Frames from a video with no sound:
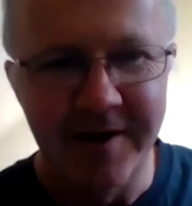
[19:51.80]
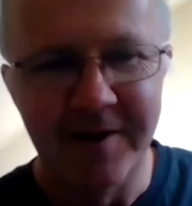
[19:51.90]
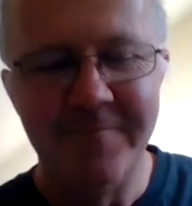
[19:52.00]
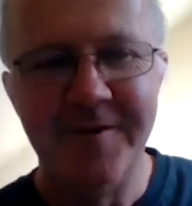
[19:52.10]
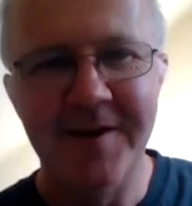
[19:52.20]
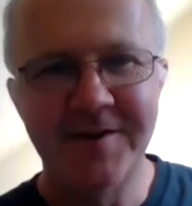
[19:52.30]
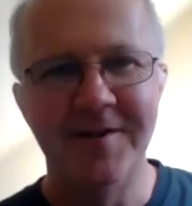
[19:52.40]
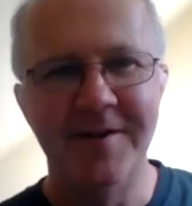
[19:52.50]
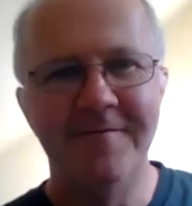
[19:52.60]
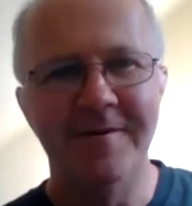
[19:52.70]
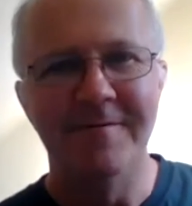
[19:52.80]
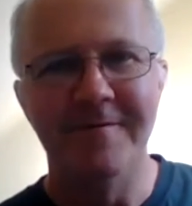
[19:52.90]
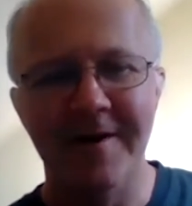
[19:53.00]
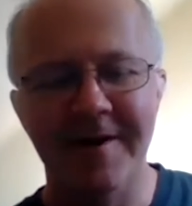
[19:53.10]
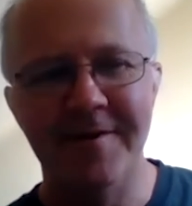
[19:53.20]
lived in Italy for about
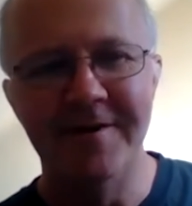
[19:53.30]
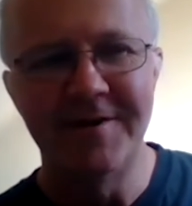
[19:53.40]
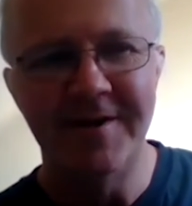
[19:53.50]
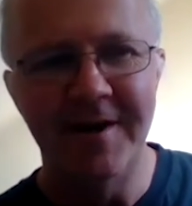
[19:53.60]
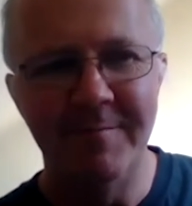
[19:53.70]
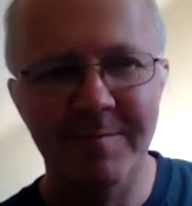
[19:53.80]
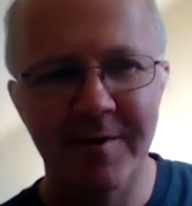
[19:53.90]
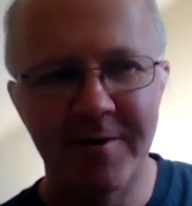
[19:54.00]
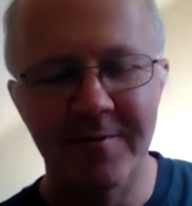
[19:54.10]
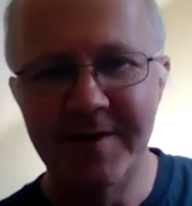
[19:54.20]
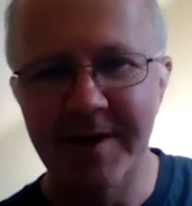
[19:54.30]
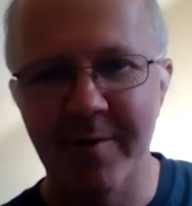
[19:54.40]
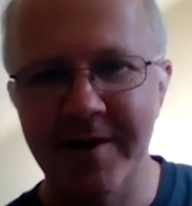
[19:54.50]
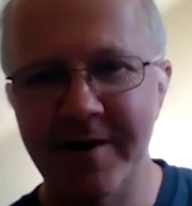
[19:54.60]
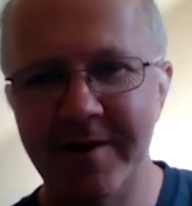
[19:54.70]
5 years, and I remember going to a
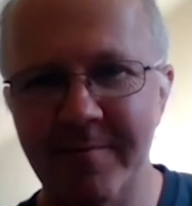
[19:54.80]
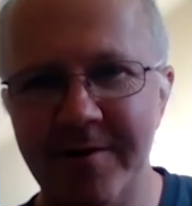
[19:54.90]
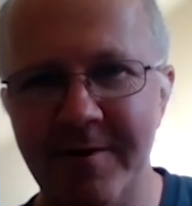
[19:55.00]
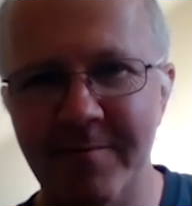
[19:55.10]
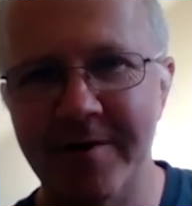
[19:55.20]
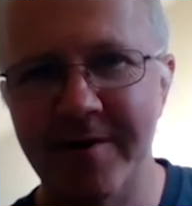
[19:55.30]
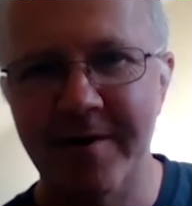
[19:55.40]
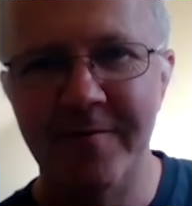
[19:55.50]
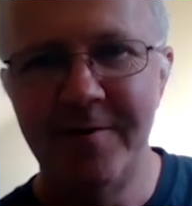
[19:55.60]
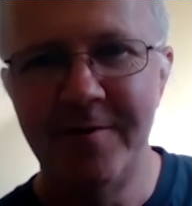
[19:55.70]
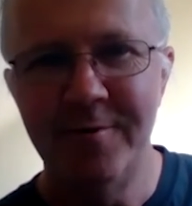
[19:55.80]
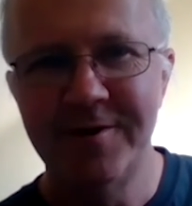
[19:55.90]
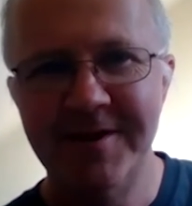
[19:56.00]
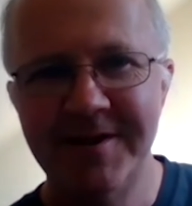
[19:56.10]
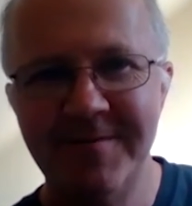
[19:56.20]
wedding where there were 11
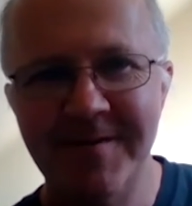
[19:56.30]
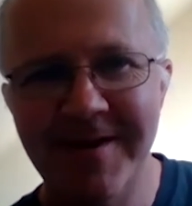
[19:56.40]
courses.